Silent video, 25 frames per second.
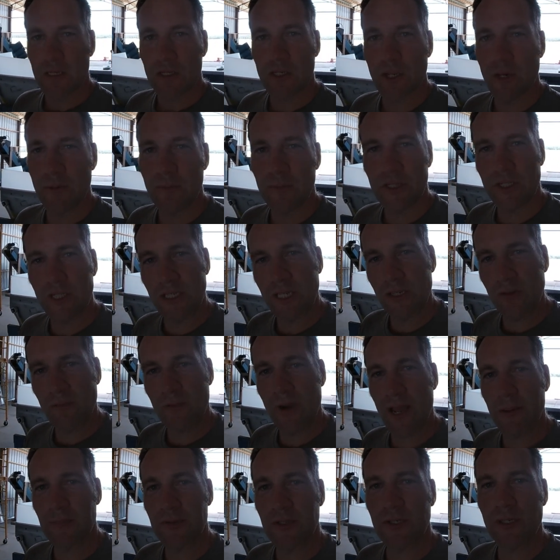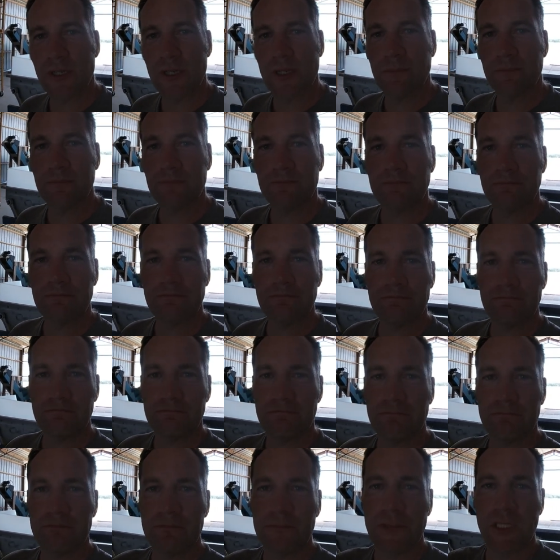So the machine wraps up.
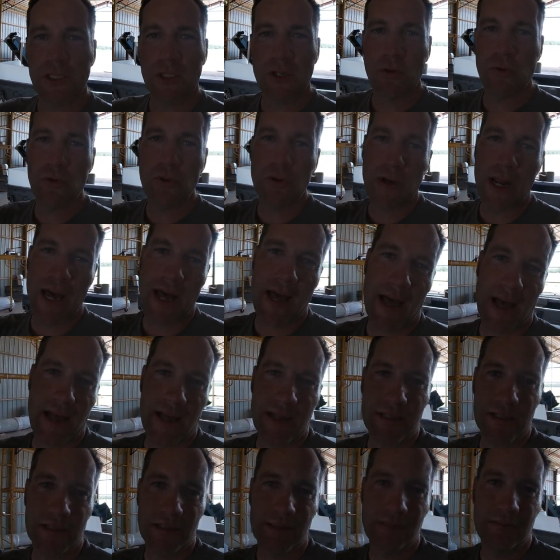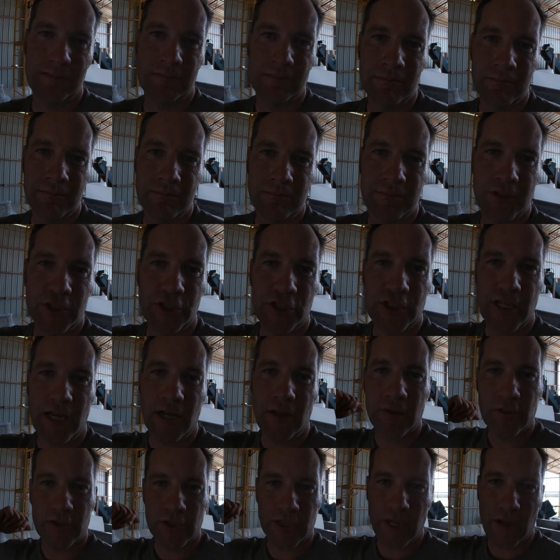The cooler dies. The
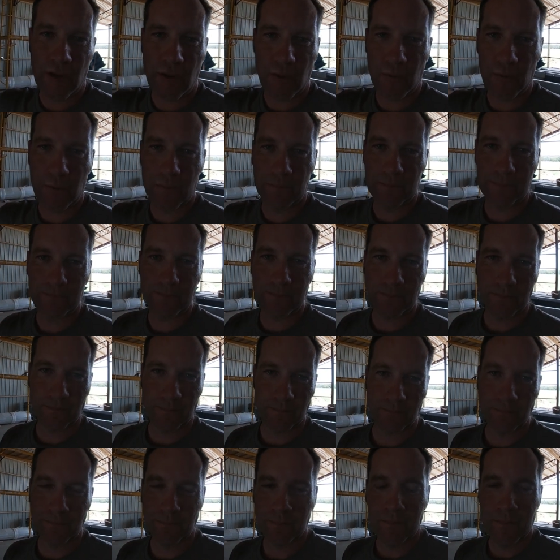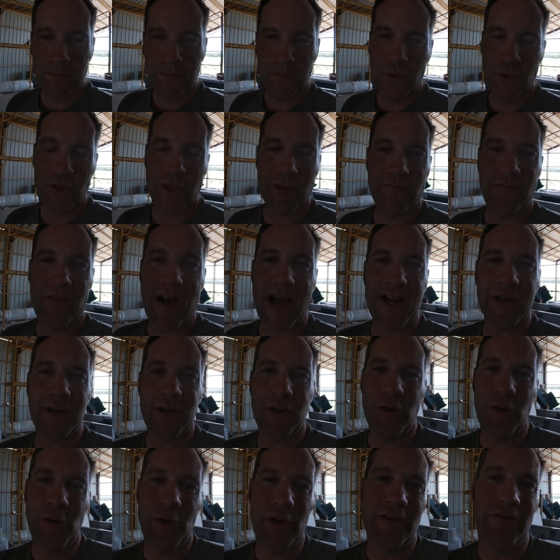sheller's gone. You can fight the
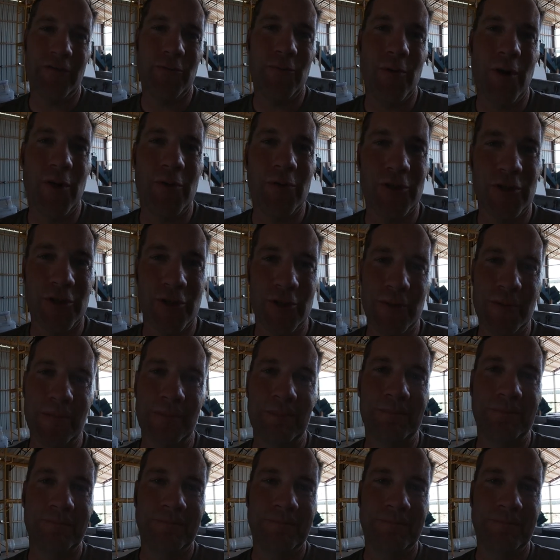Lord if you want to.